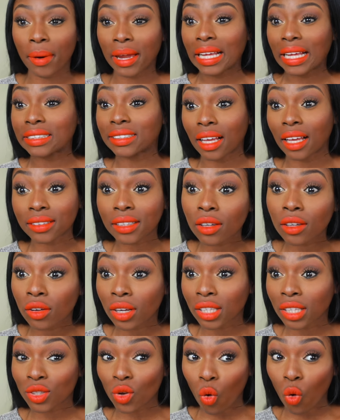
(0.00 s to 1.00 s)
but it doesn't
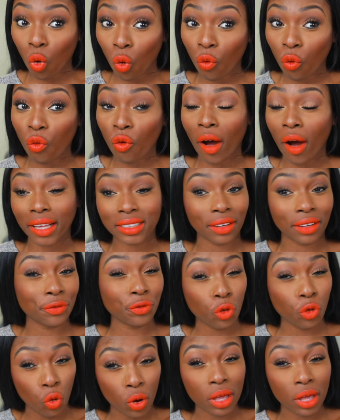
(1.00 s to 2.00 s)
look as awful as I
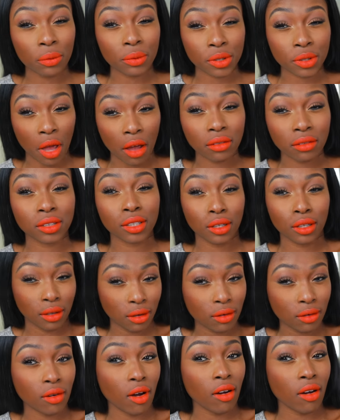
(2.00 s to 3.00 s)
thought it was going to
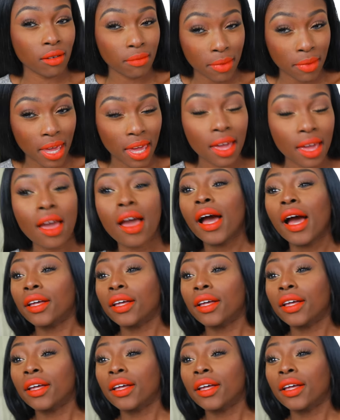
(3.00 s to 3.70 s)
look on me.